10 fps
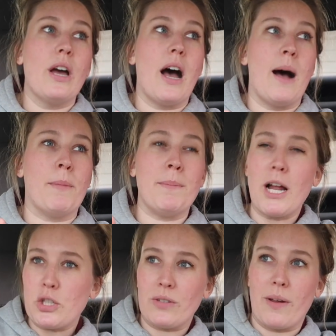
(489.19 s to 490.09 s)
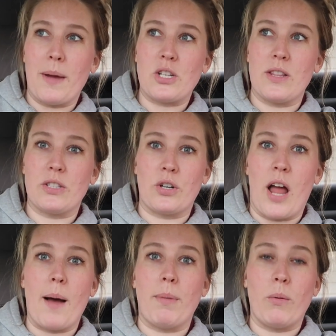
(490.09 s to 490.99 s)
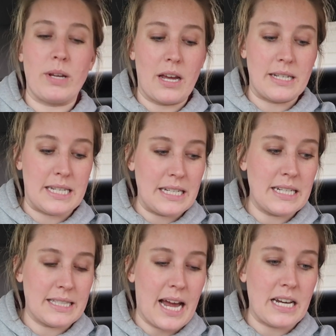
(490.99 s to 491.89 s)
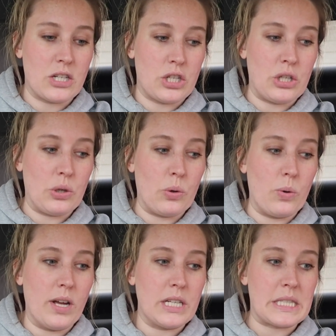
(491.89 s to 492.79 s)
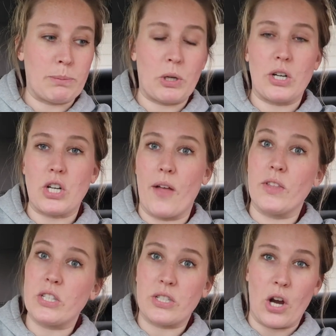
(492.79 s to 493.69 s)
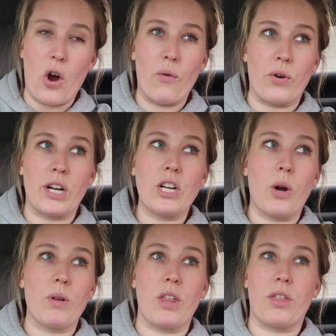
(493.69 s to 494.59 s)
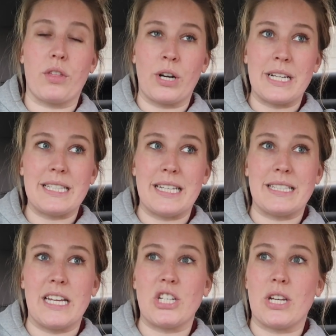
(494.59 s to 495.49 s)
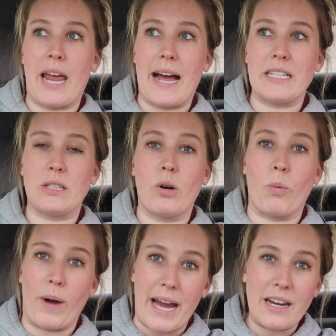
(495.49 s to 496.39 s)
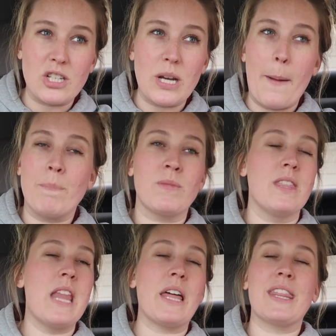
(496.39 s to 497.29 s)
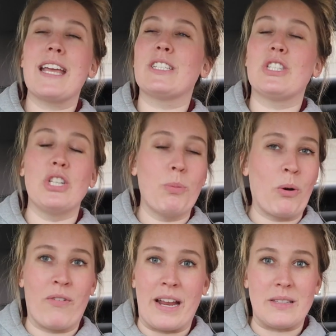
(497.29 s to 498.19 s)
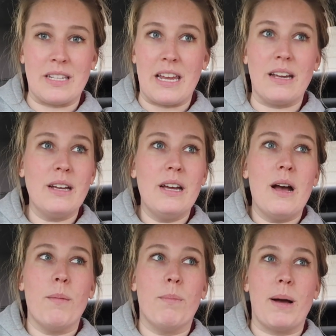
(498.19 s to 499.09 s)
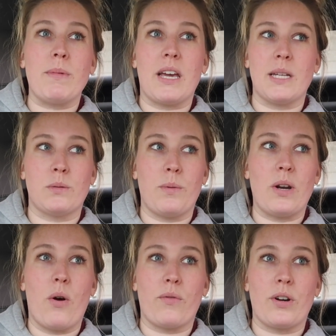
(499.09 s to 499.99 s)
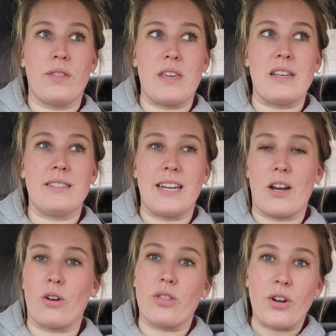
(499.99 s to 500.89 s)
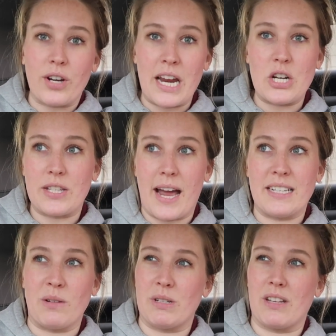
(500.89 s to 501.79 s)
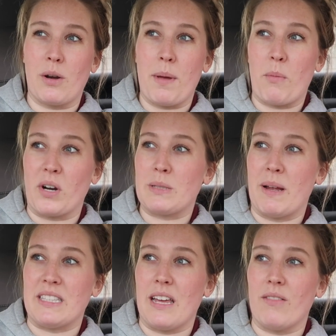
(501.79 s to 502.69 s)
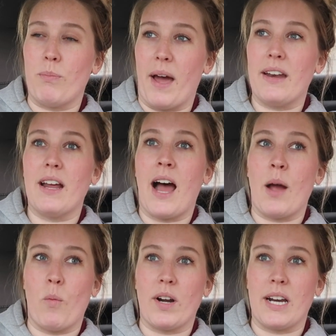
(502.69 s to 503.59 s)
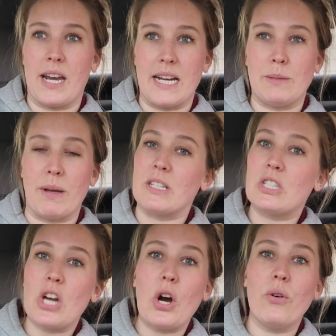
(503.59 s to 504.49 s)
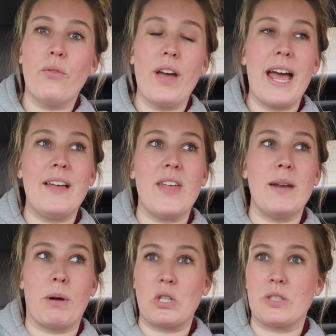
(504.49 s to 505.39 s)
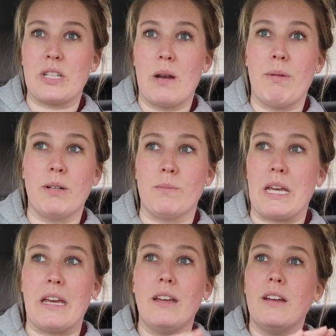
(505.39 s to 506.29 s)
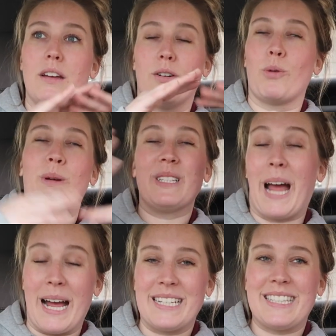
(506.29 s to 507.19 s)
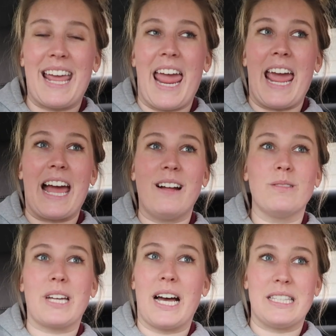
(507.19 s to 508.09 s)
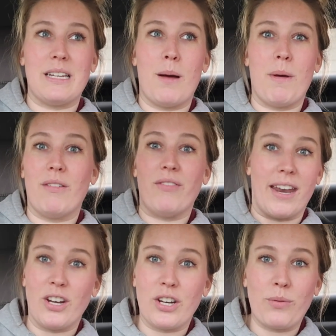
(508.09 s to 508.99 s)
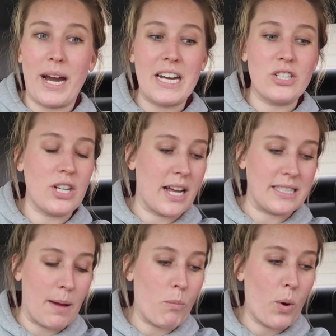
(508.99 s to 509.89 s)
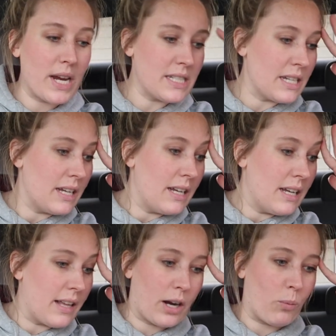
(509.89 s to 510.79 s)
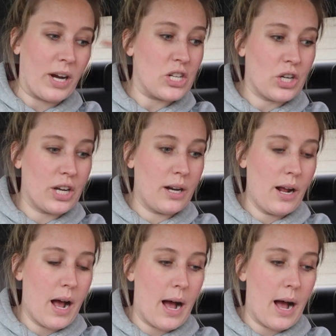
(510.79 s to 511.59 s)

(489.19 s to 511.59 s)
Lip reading: I'm not sure if I mentioned this or not, but we did decide to splurge on the stove. We're gonna go with a 36-inch gas range. Nothing super fancy, but because we went over the standard 30-inch size, it was a little bit more expensive, but I wanted a nice big stove. And then Marshall's gonna build us a custom vent hood range at some point, like a range hood,